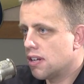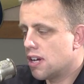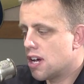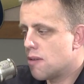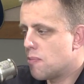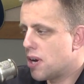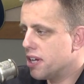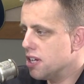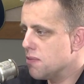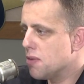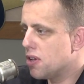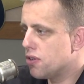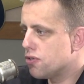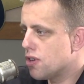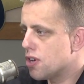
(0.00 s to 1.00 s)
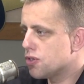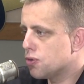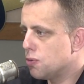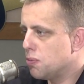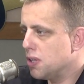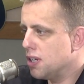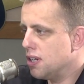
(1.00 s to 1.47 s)
My email address
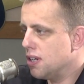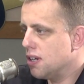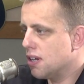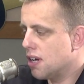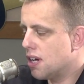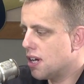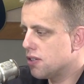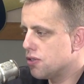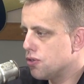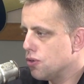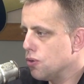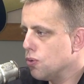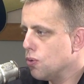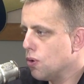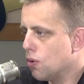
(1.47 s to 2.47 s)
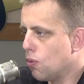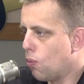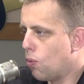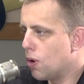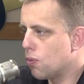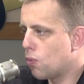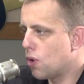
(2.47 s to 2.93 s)
would be
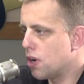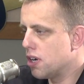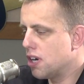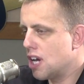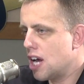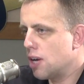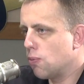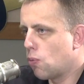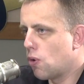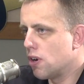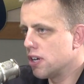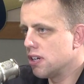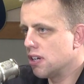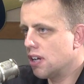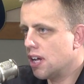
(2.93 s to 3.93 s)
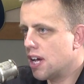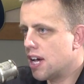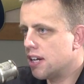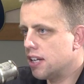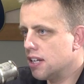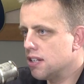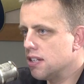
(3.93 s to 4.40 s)

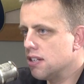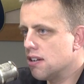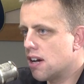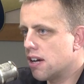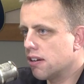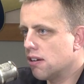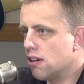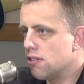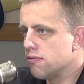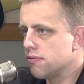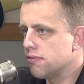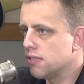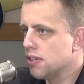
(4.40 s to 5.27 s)
21191@indy.gov,